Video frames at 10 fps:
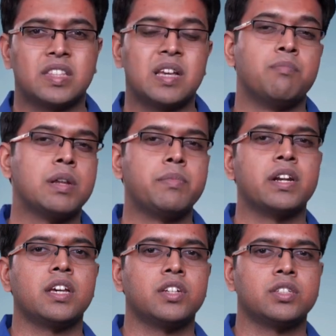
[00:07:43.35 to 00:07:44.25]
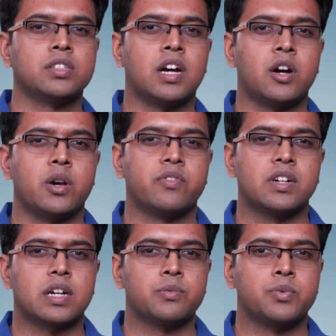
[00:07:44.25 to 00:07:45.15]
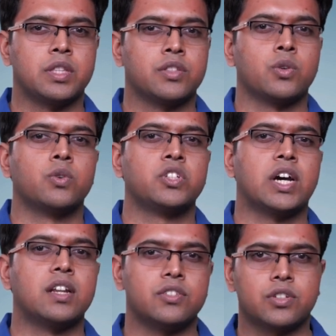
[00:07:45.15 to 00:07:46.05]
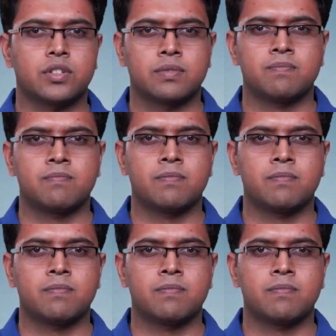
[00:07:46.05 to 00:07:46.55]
The implementation, however, comes with its own challenges.